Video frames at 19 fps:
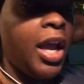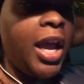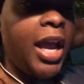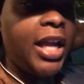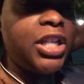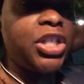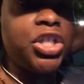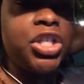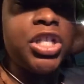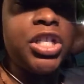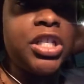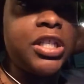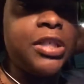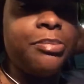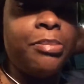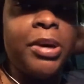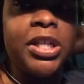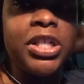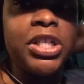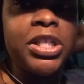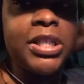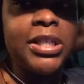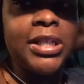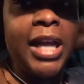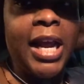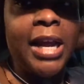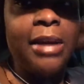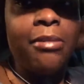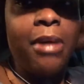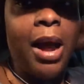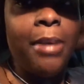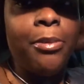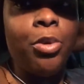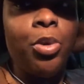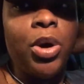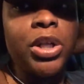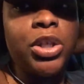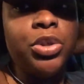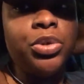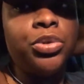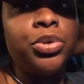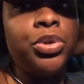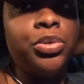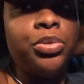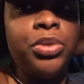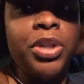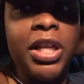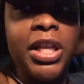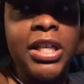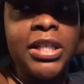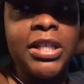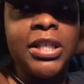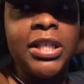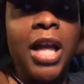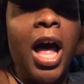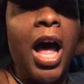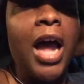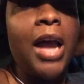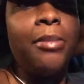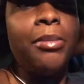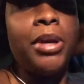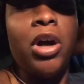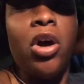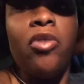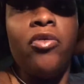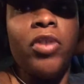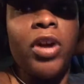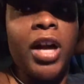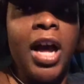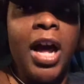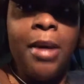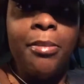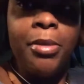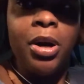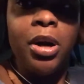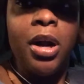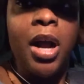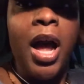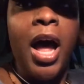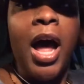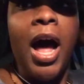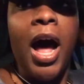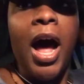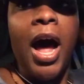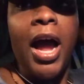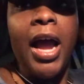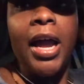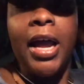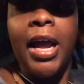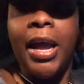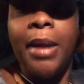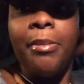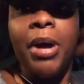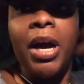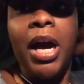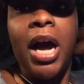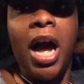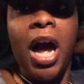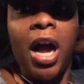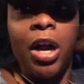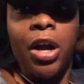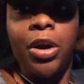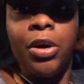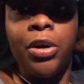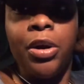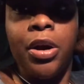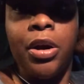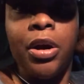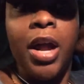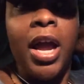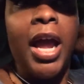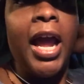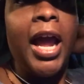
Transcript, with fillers: in Jesus' precious name, I'm going to do this. I am an overcomer. I am a conqueror.